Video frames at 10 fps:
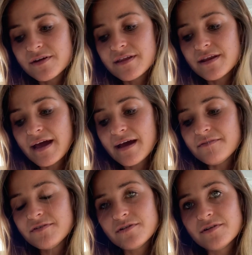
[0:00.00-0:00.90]
And then
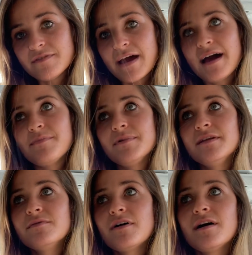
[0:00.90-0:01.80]
after all of that
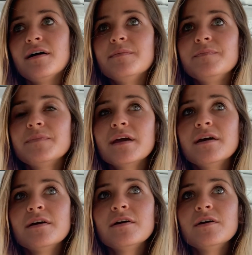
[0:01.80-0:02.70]
happened,
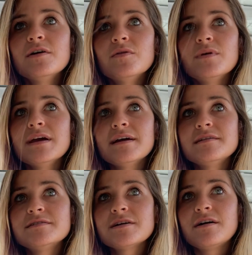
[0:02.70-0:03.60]
we
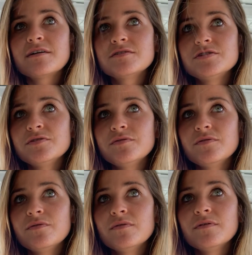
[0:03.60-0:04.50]
had talked
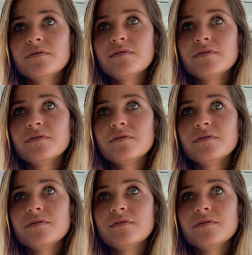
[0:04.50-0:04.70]
to